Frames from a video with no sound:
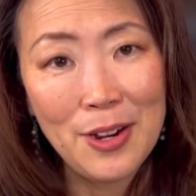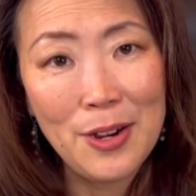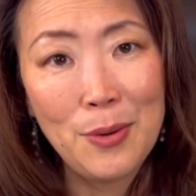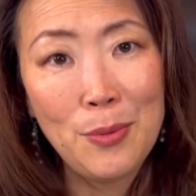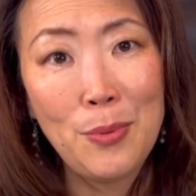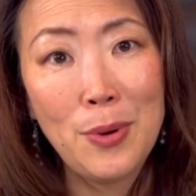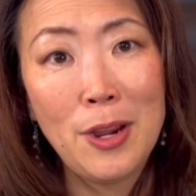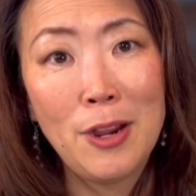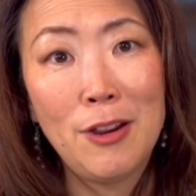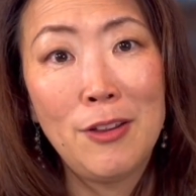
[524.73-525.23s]

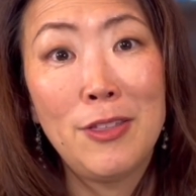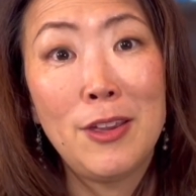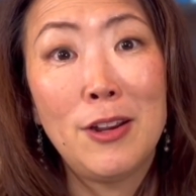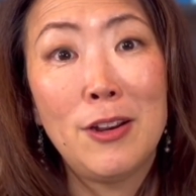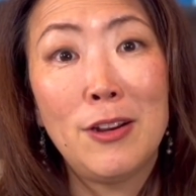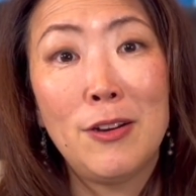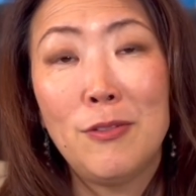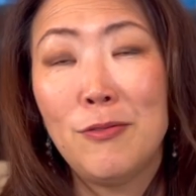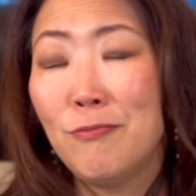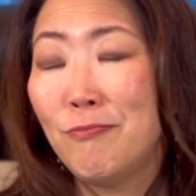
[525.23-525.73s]
where
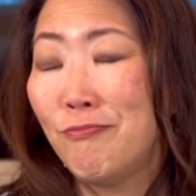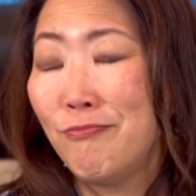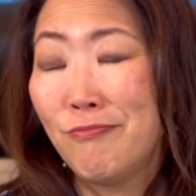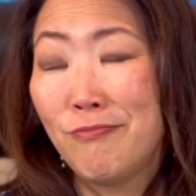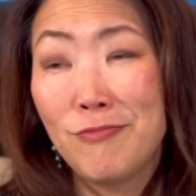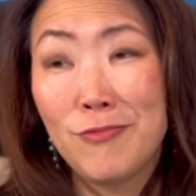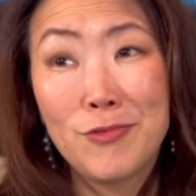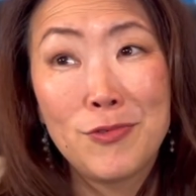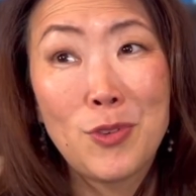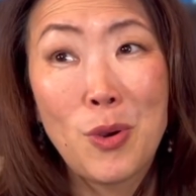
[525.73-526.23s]
they're
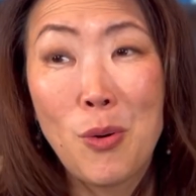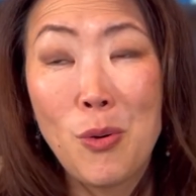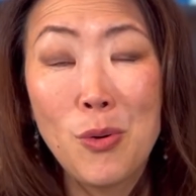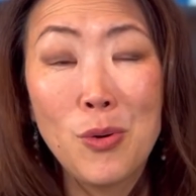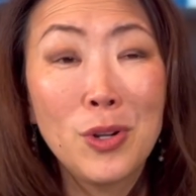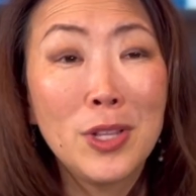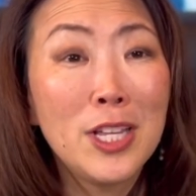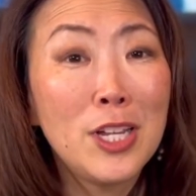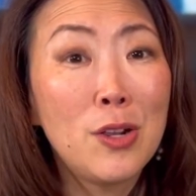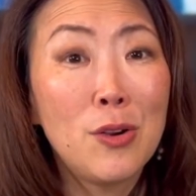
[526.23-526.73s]

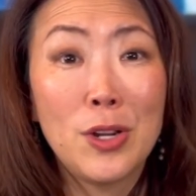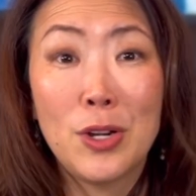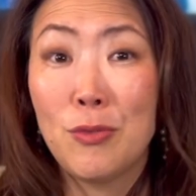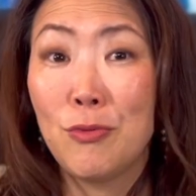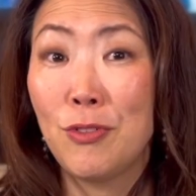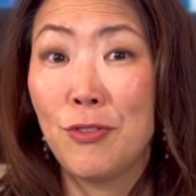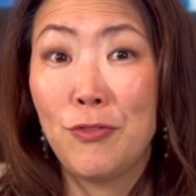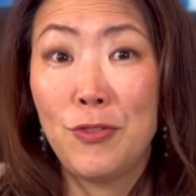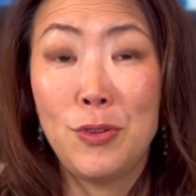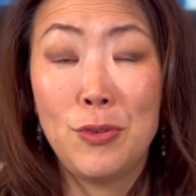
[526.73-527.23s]
totally going to
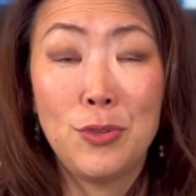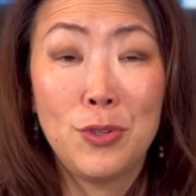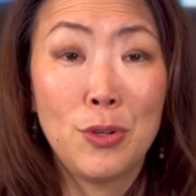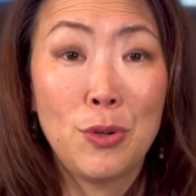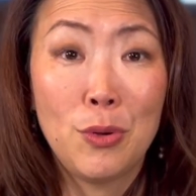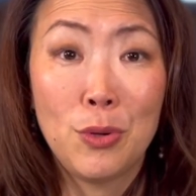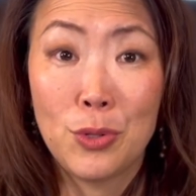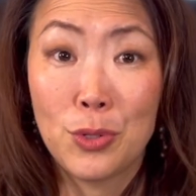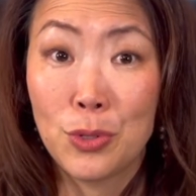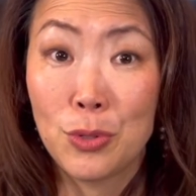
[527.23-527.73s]
refuse to
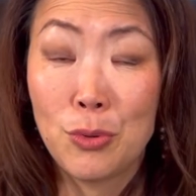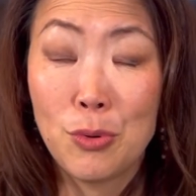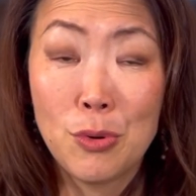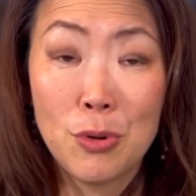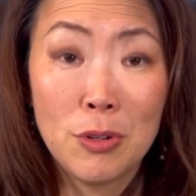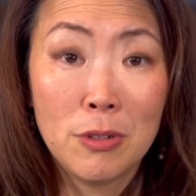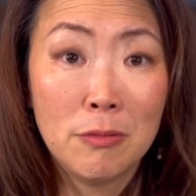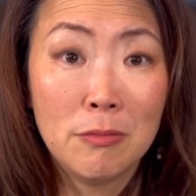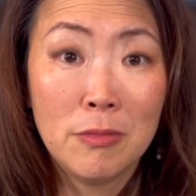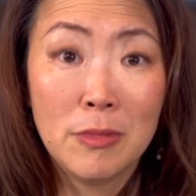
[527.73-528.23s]
go to school.